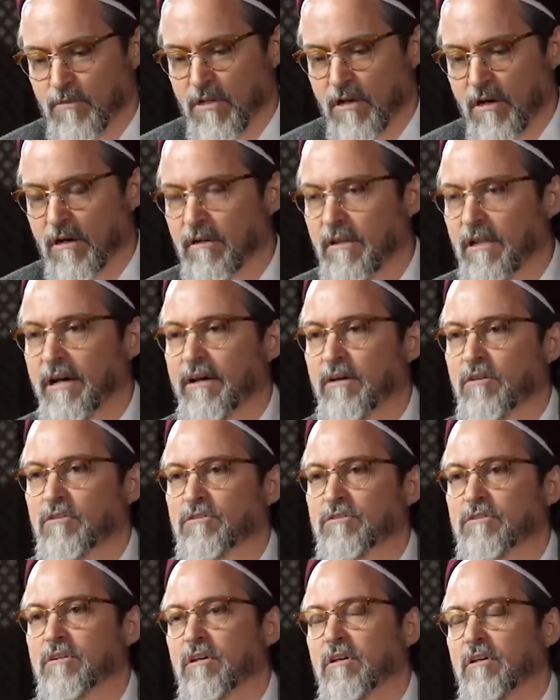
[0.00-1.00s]

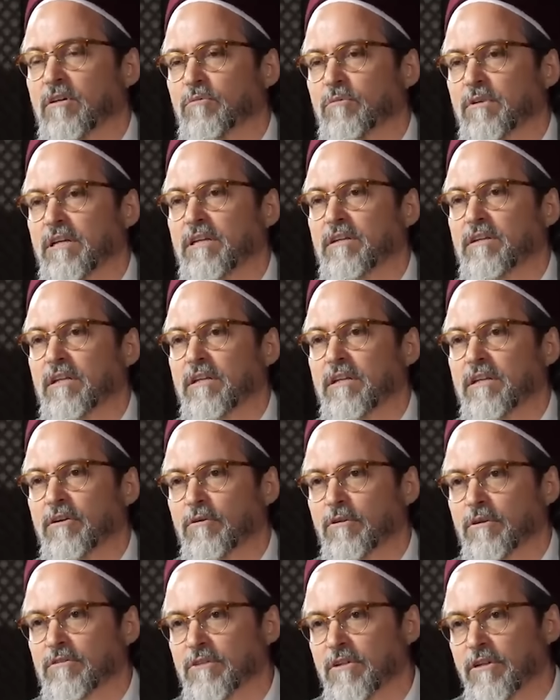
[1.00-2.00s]
Carlyle's, when he did
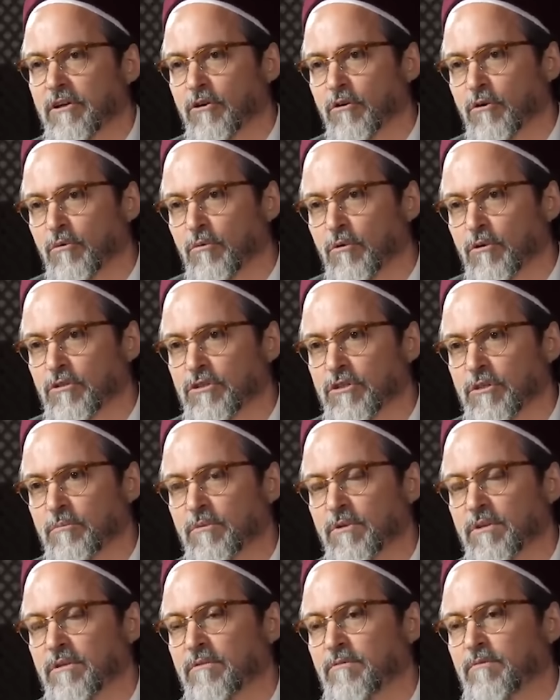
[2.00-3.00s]
Heroes and Hero
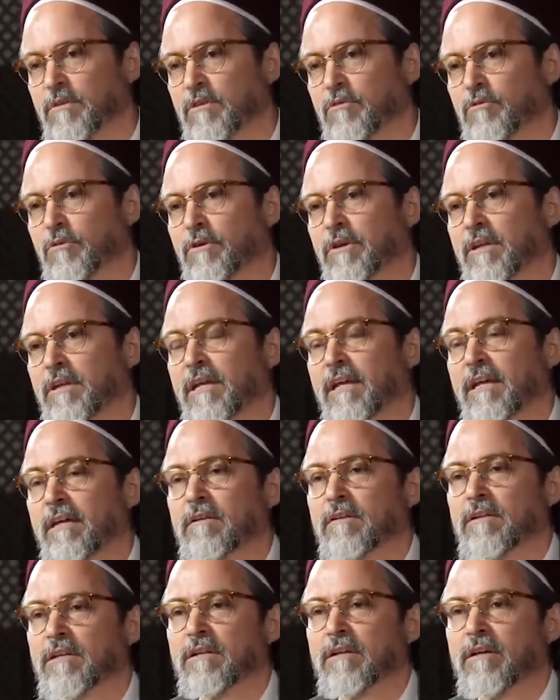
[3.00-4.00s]
Worship in Victorian
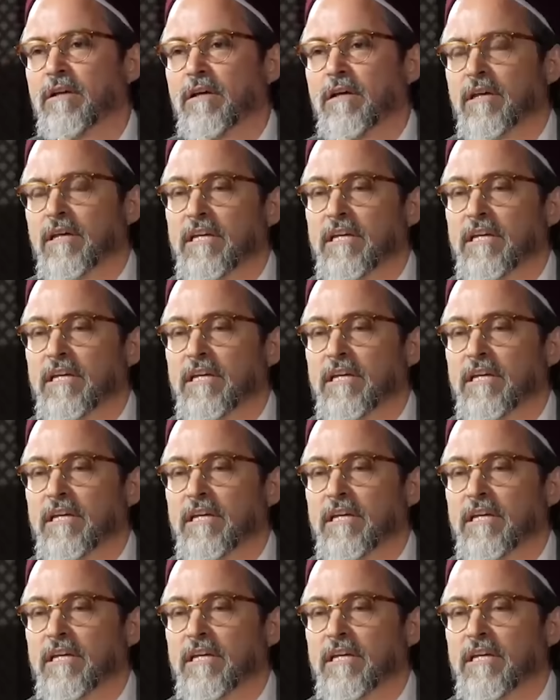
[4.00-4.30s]
England.